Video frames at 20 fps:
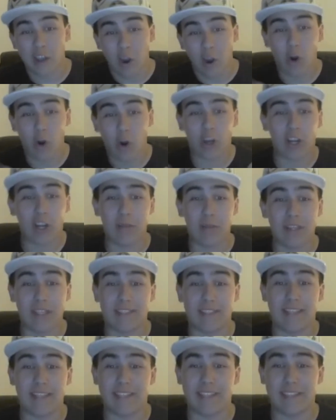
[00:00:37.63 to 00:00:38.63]
or it could be the
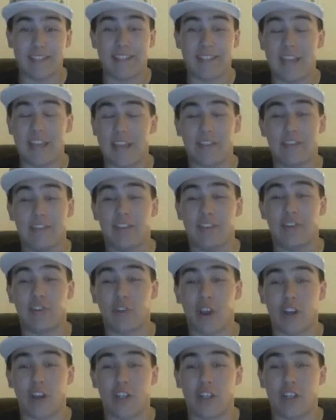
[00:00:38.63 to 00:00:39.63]
senseless death and
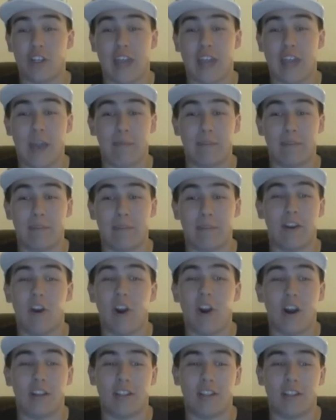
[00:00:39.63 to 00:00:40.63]
destruction that happens
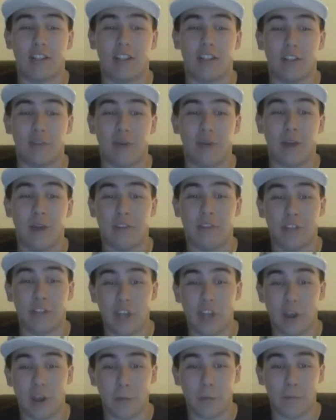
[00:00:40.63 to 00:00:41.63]
constantly throughout the show.